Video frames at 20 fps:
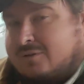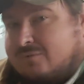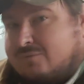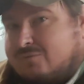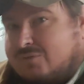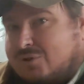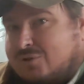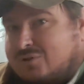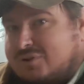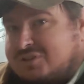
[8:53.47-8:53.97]

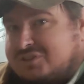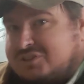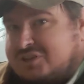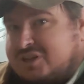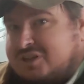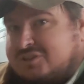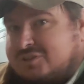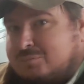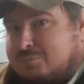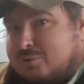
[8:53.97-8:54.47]
fuel
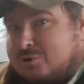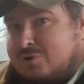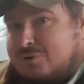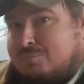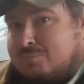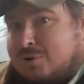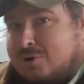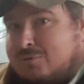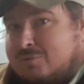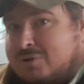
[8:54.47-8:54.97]
injection
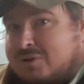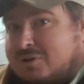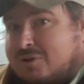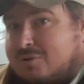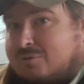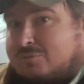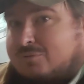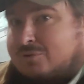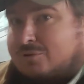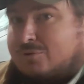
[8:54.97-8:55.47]
pump on it.
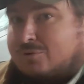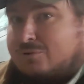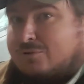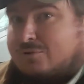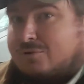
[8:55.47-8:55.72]
Those newer